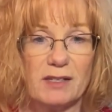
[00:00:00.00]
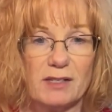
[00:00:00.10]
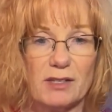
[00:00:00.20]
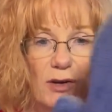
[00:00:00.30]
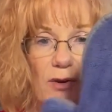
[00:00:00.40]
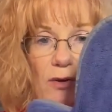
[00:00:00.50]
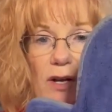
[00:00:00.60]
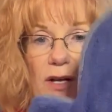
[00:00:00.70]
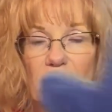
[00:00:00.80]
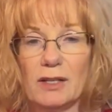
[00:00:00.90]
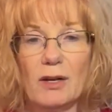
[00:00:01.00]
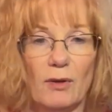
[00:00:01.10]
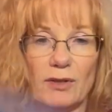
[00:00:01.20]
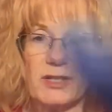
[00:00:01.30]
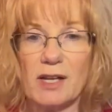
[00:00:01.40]
So, you know,
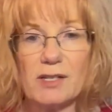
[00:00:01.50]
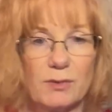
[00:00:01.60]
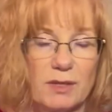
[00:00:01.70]
I'll dust with